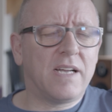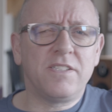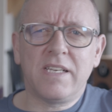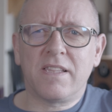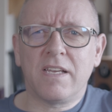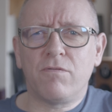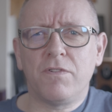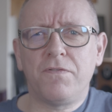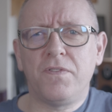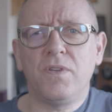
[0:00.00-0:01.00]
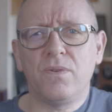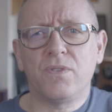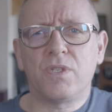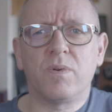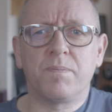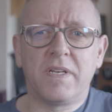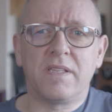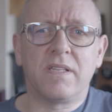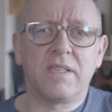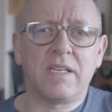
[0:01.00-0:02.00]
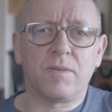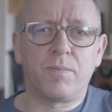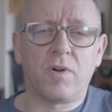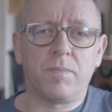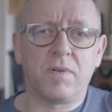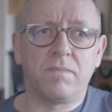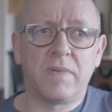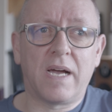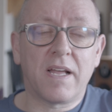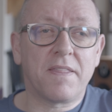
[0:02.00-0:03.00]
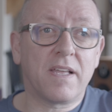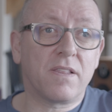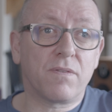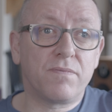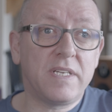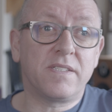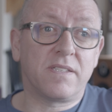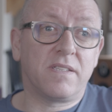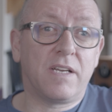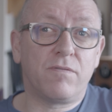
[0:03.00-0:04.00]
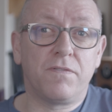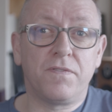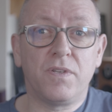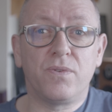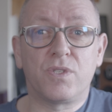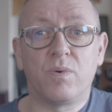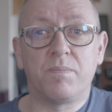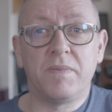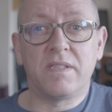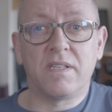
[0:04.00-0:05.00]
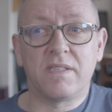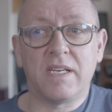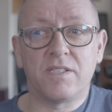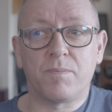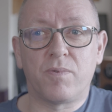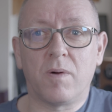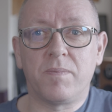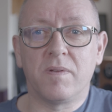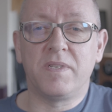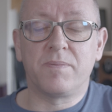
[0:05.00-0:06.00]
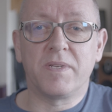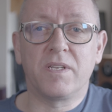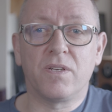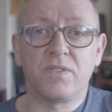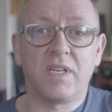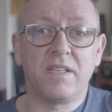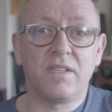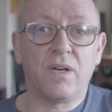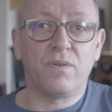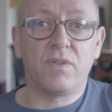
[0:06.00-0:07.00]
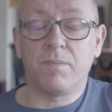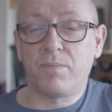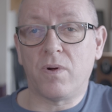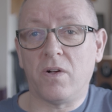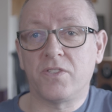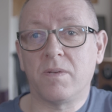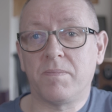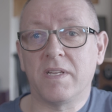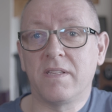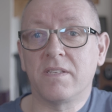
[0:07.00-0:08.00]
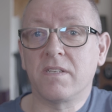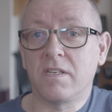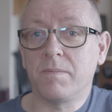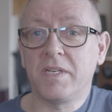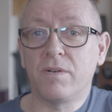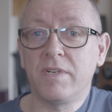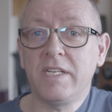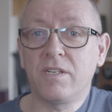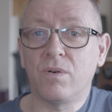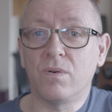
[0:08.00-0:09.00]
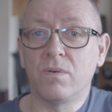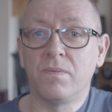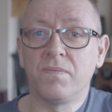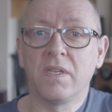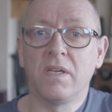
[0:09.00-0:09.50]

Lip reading: And yet they refuse to admit that there's a problem. And I think the reason they refuse to admit that there's a problem is because they know that possibly there's going to be a recall.